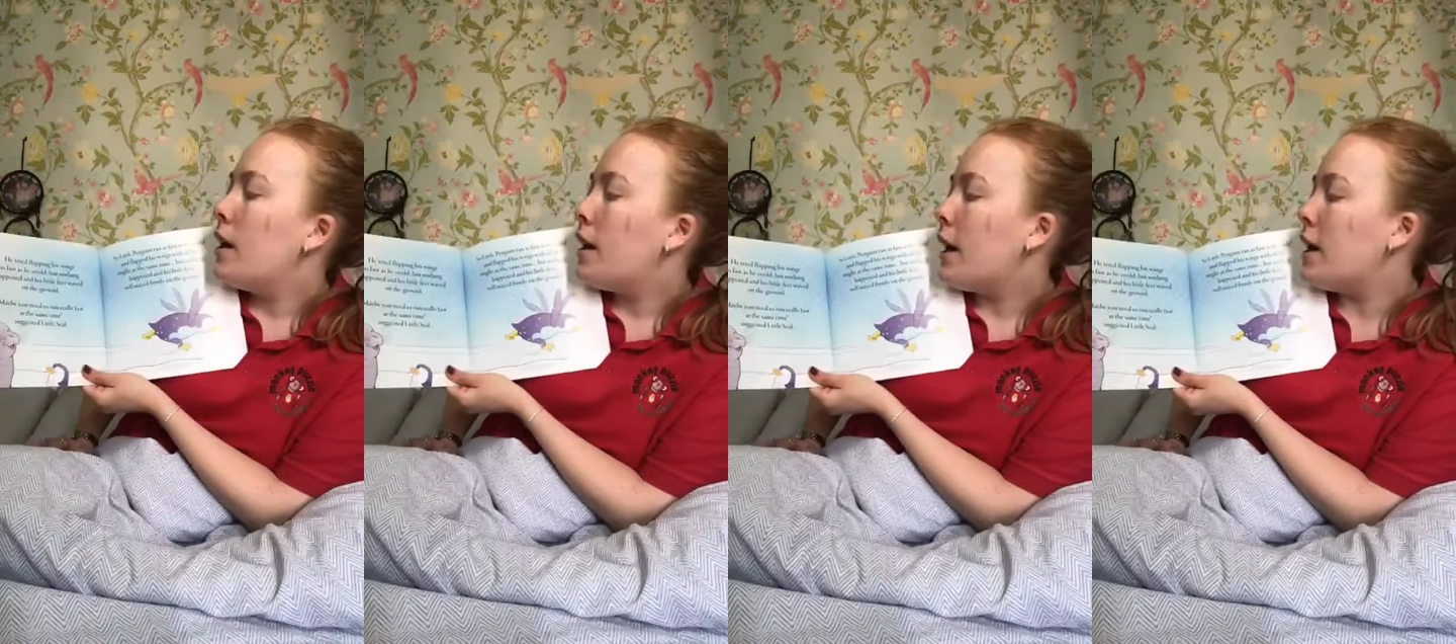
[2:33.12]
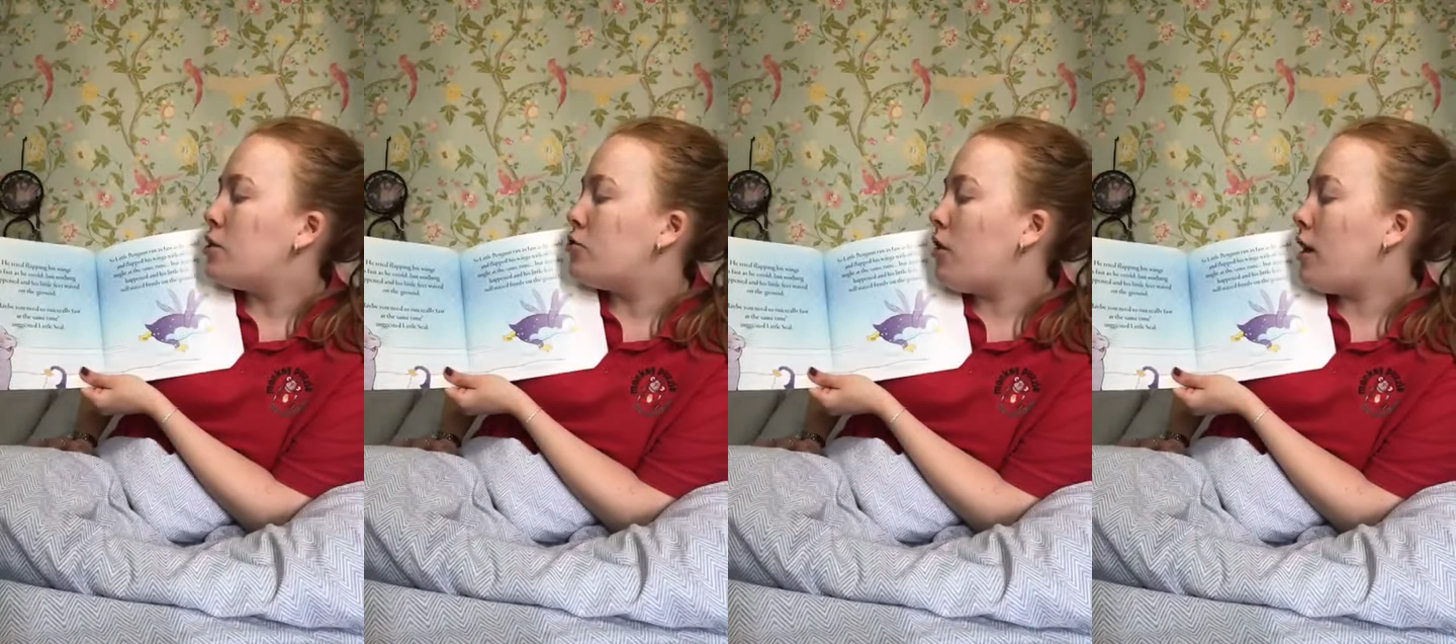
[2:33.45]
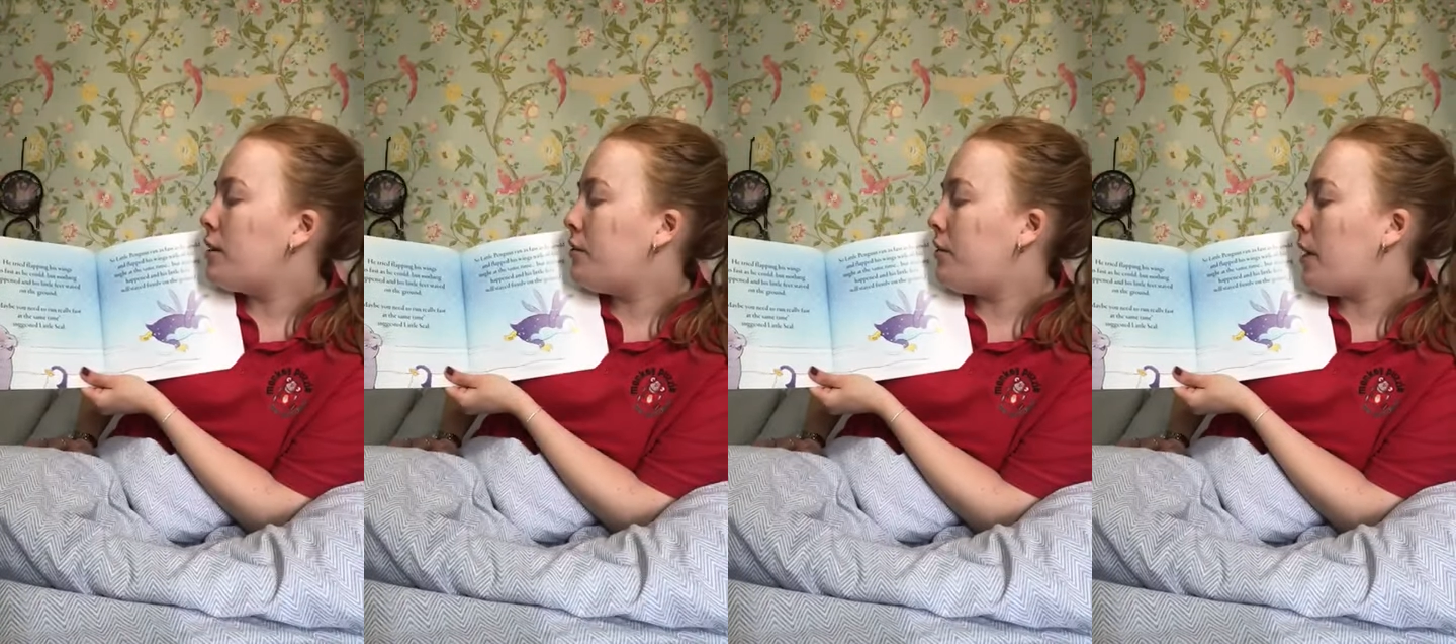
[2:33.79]
He
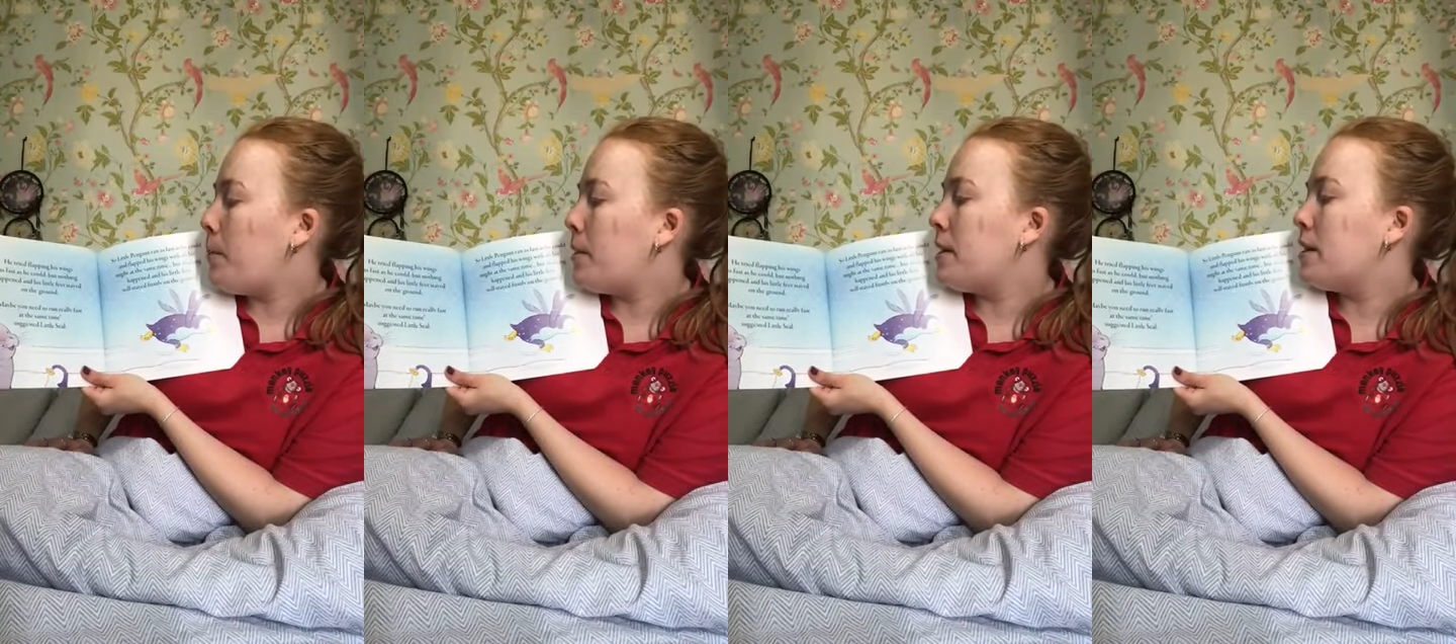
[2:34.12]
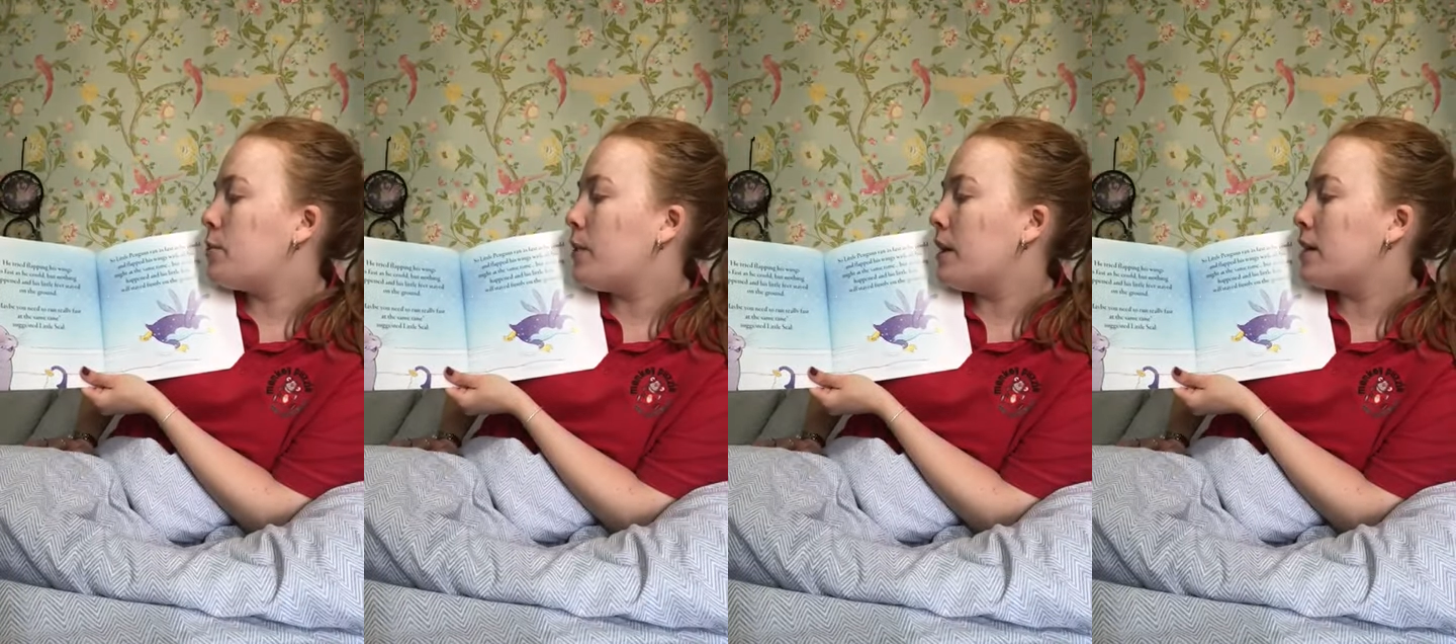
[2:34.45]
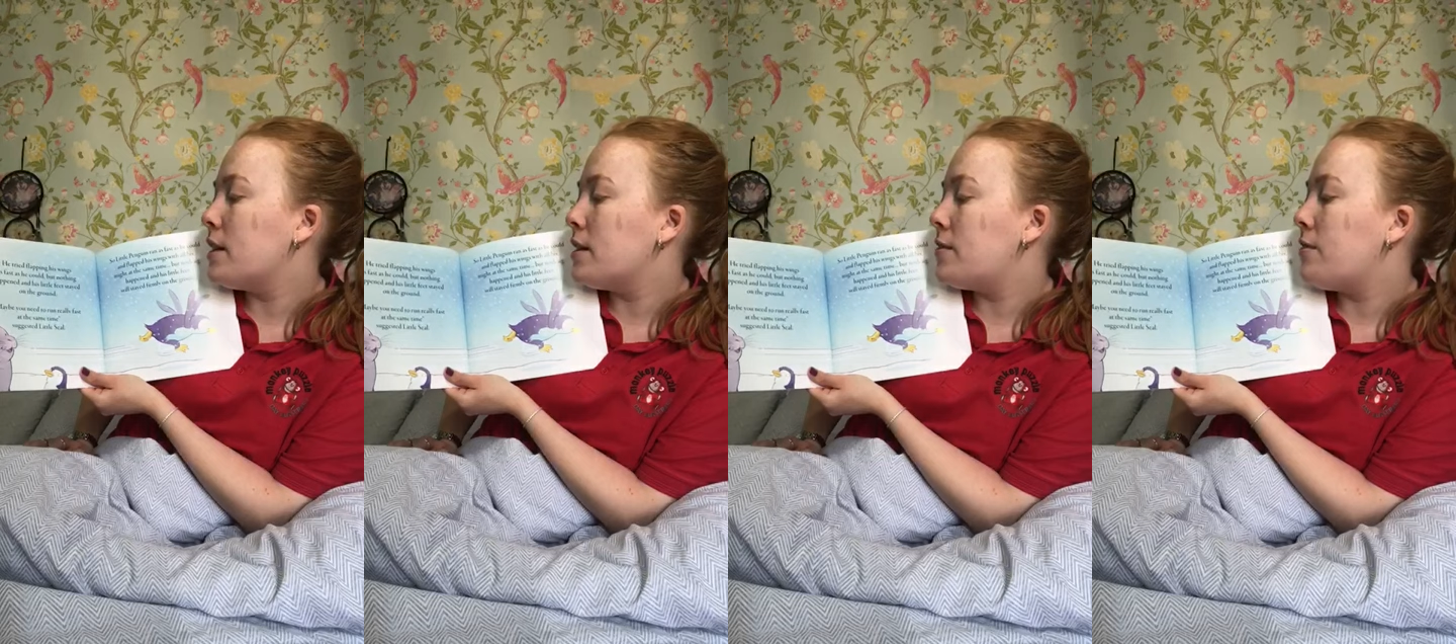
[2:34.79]
tried flapping his
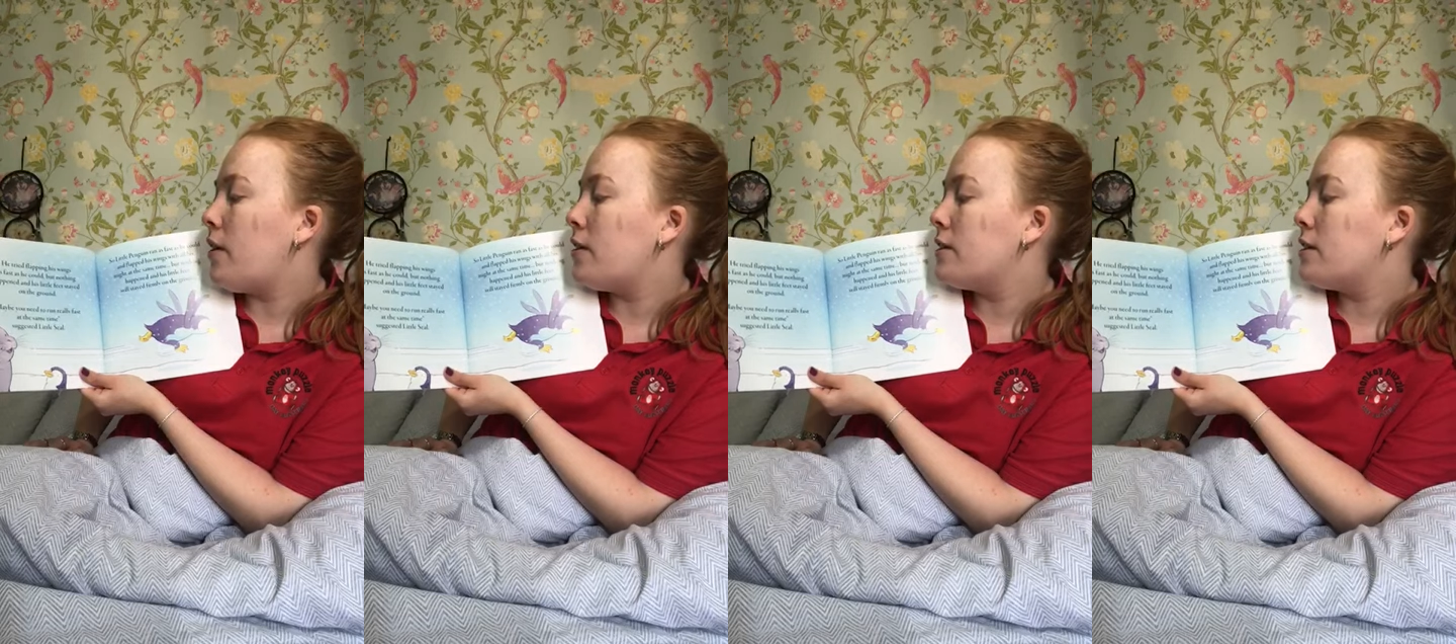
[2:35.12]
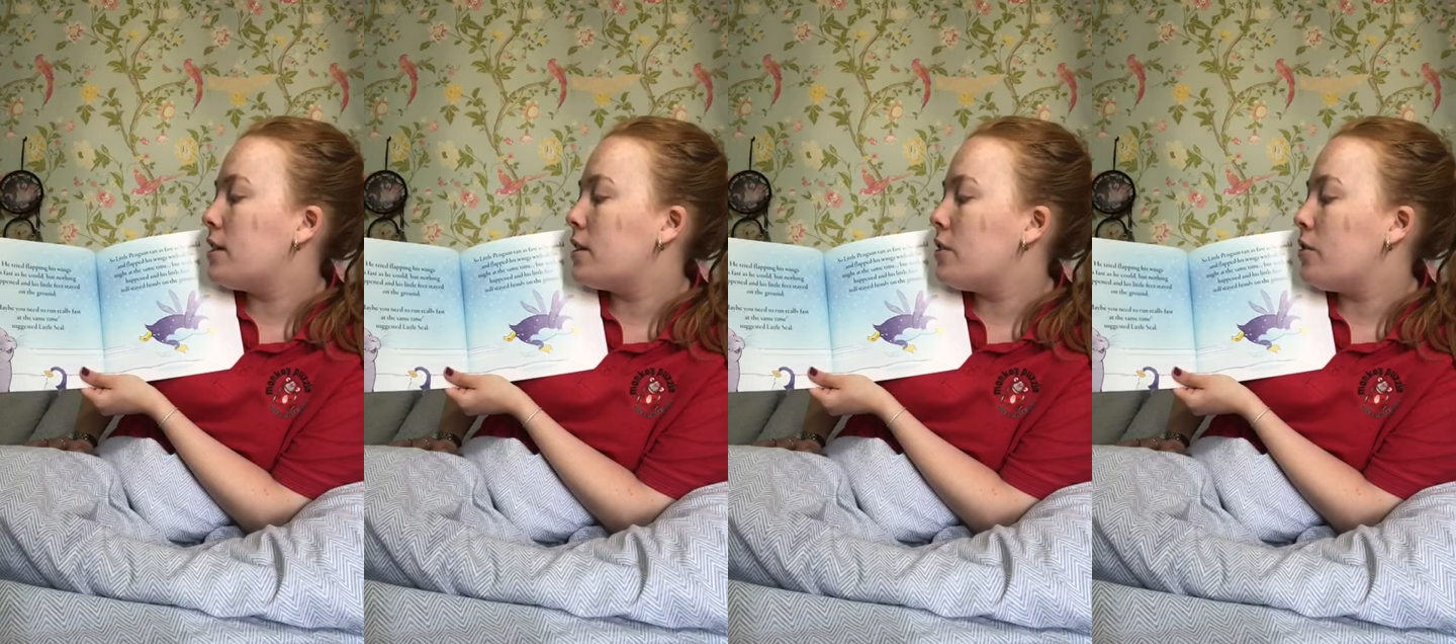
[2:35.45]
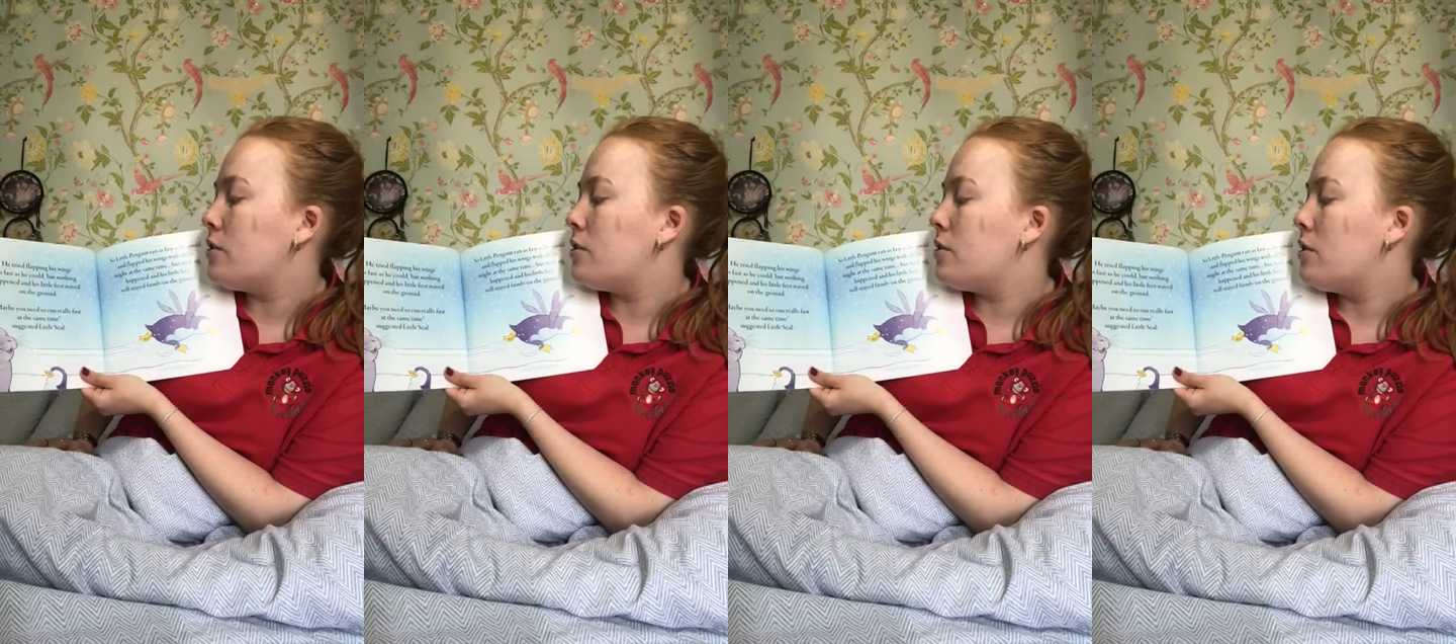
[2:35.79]
wings as fast as he
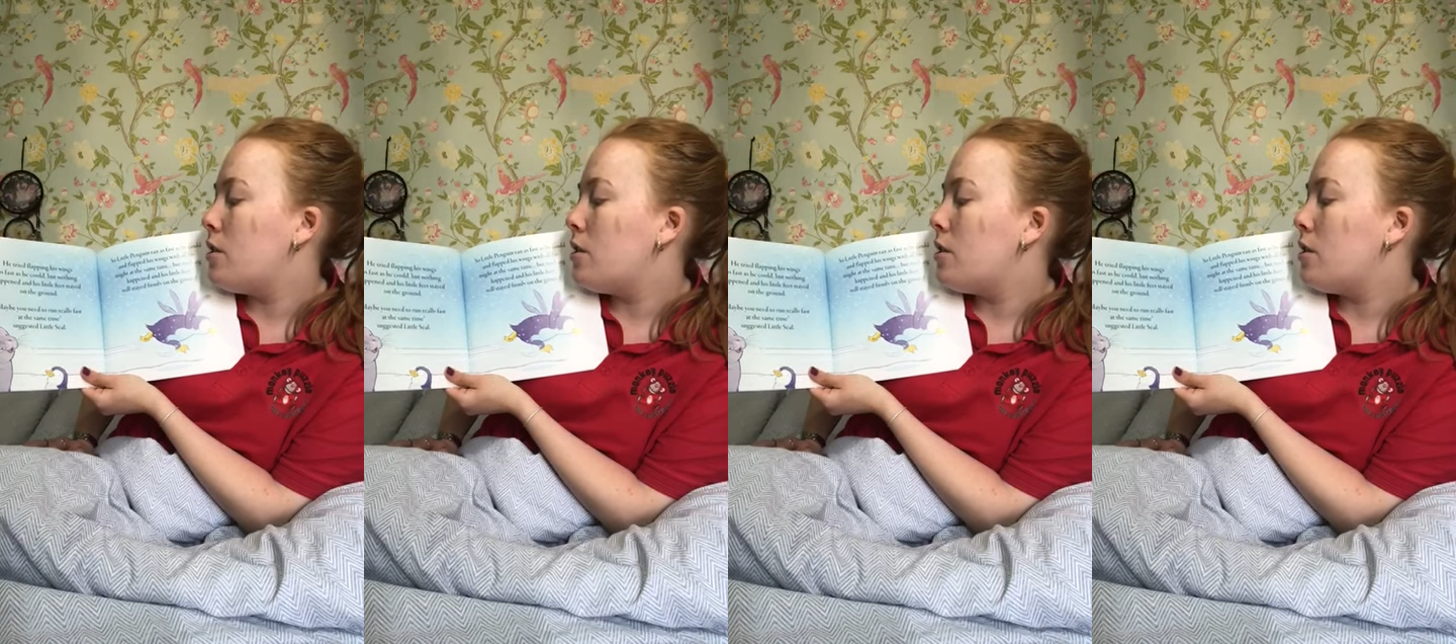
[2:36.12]
could,